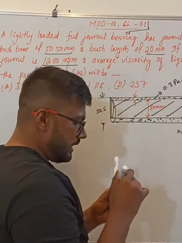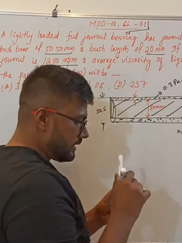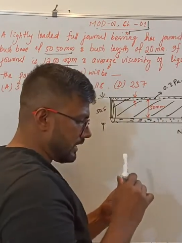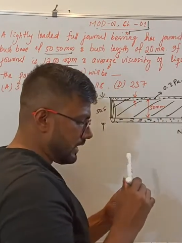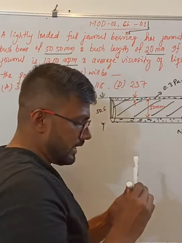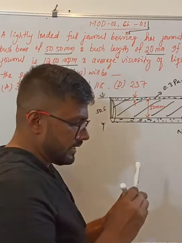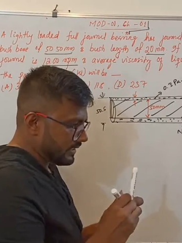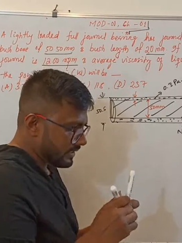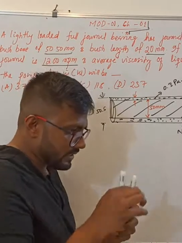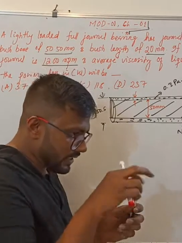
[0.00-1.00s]
See,
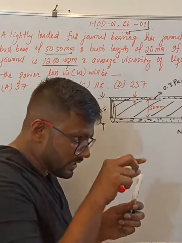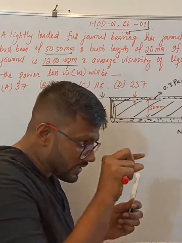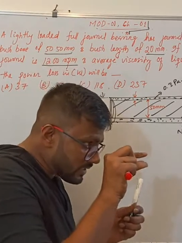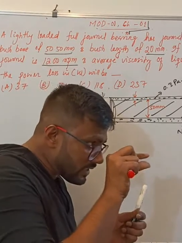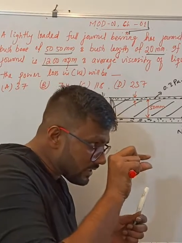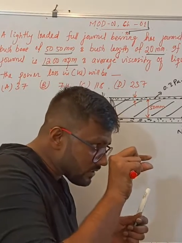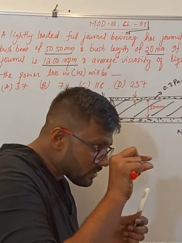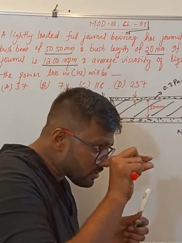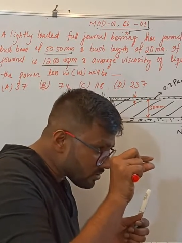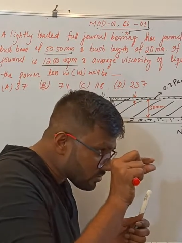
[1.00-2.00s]
this
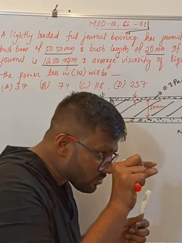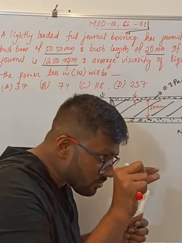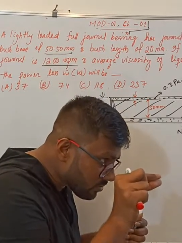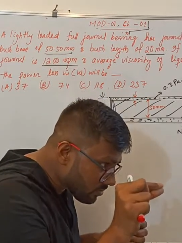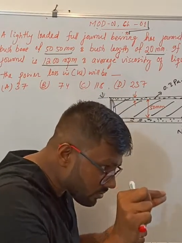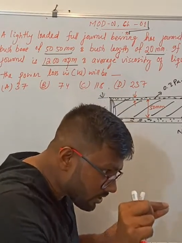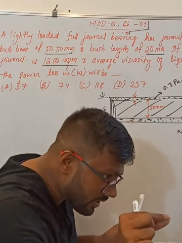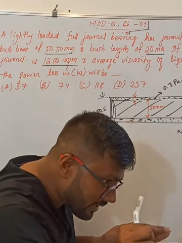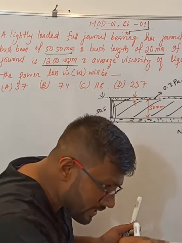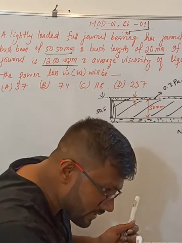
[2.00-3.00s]

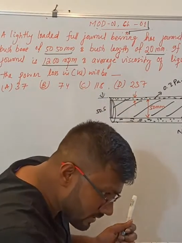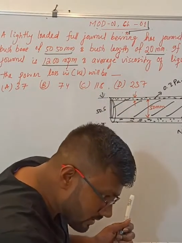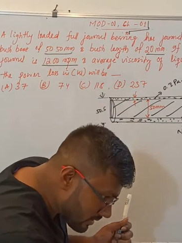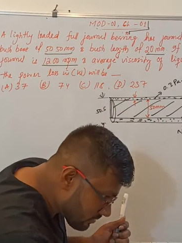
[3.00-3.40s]
thickness is this